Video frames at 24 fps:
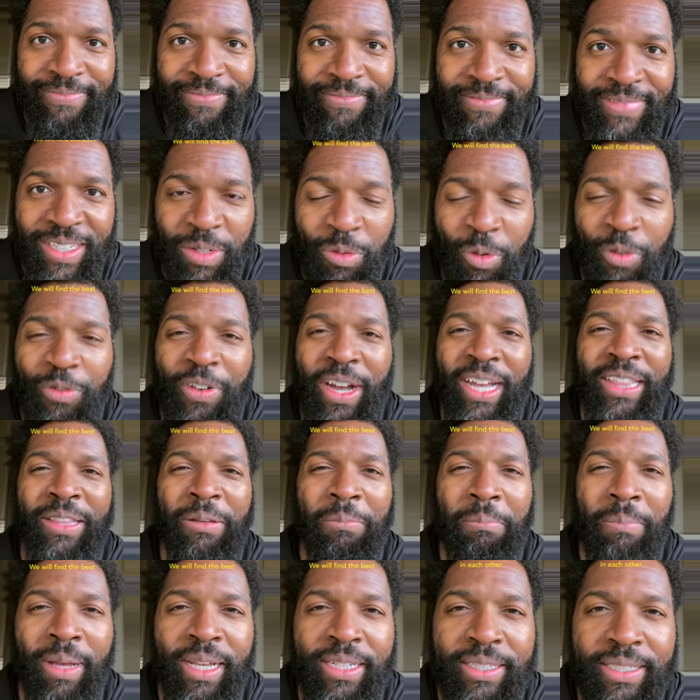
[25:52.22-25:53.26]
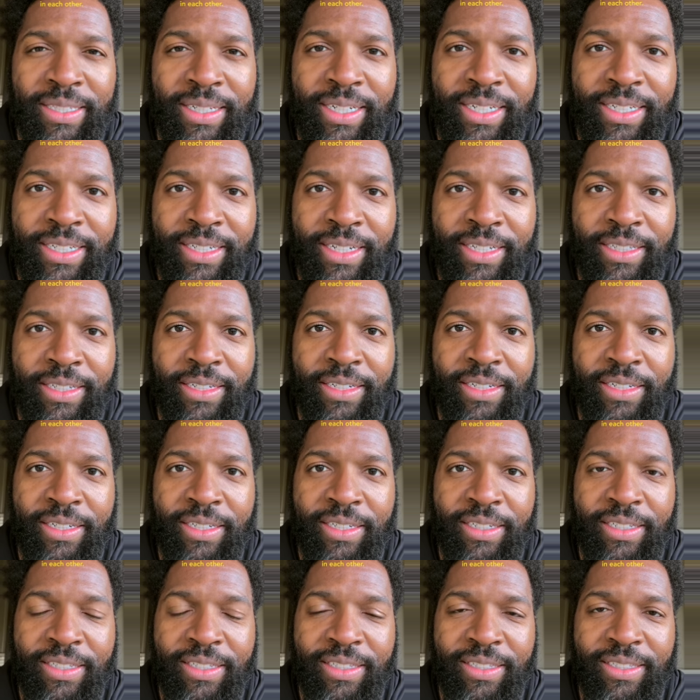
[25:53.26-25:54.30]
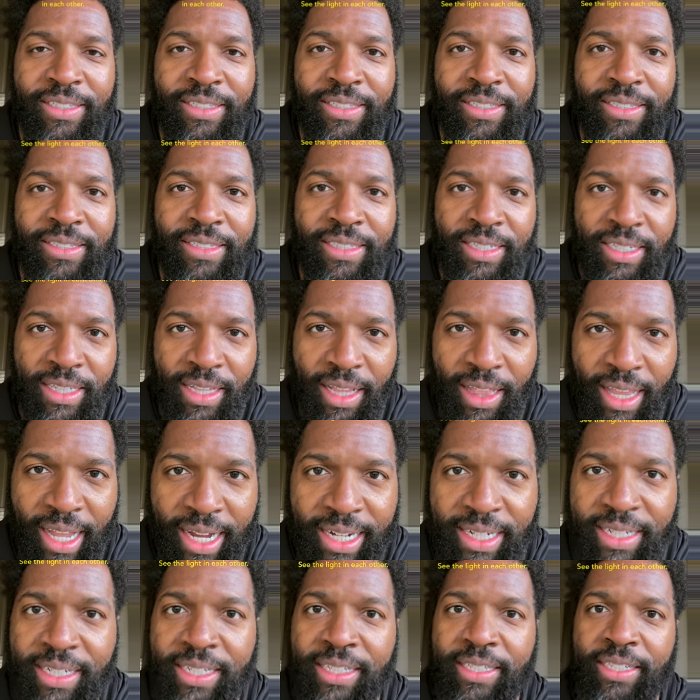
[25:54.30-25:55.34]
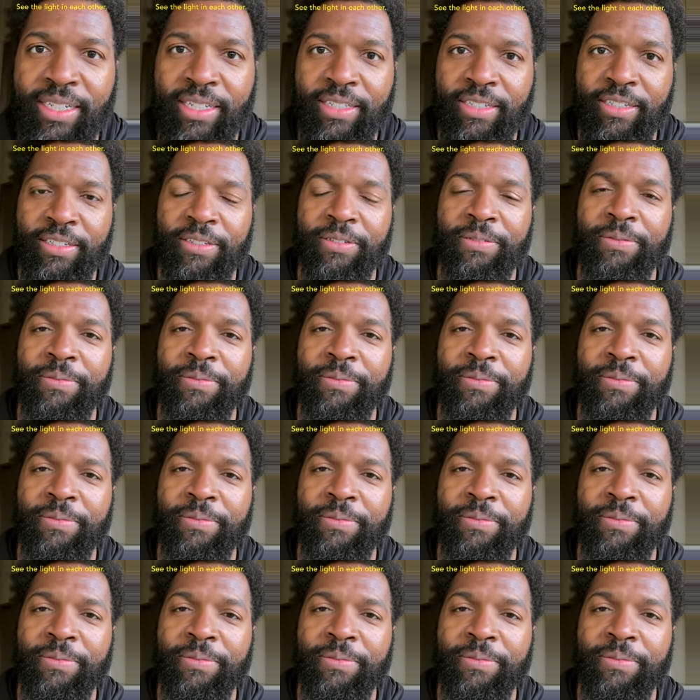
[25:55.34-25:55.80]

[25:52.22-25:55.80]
We will find the best in each other. See the light in each other.